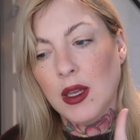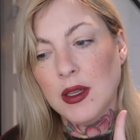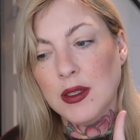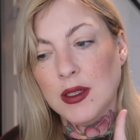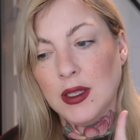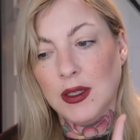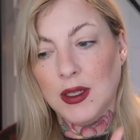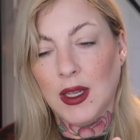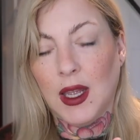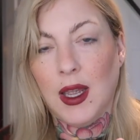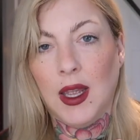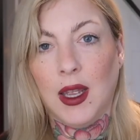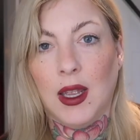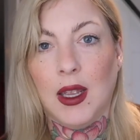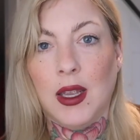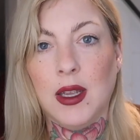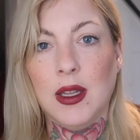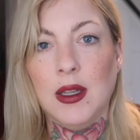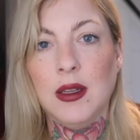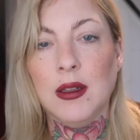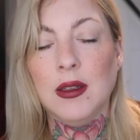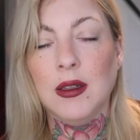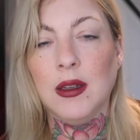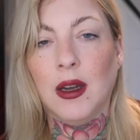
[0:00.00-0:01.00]

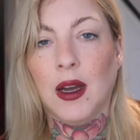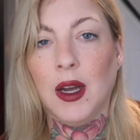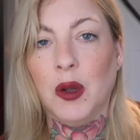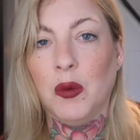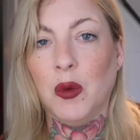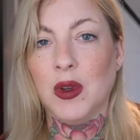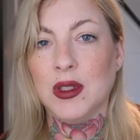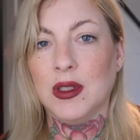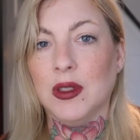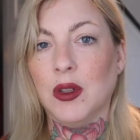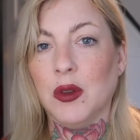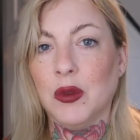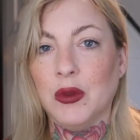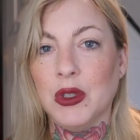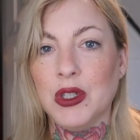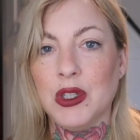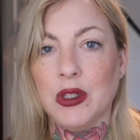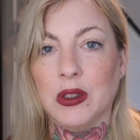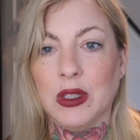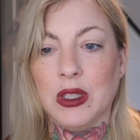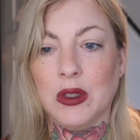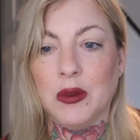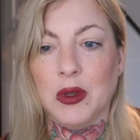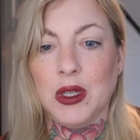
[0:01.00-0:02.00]
today I wasn't
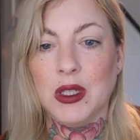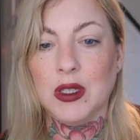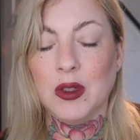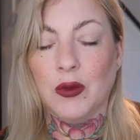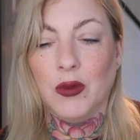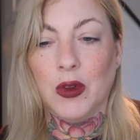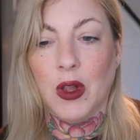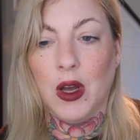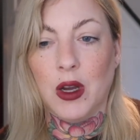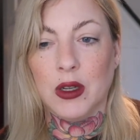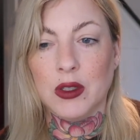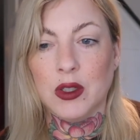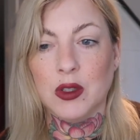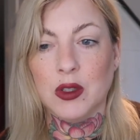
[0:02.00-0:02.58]
originally going to vlog